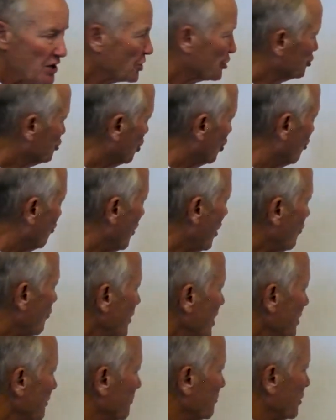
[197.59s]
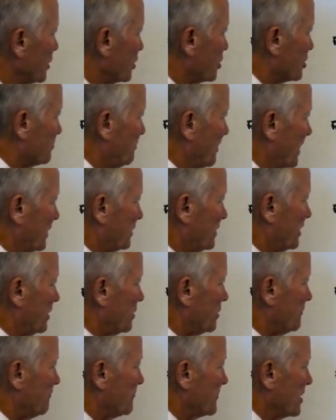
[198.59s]
So what we would expect
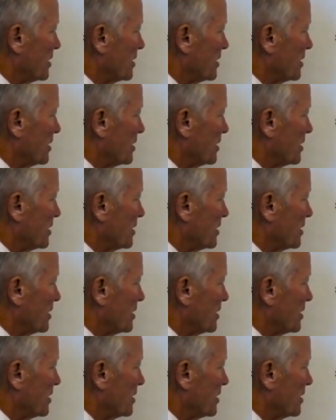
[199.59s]
here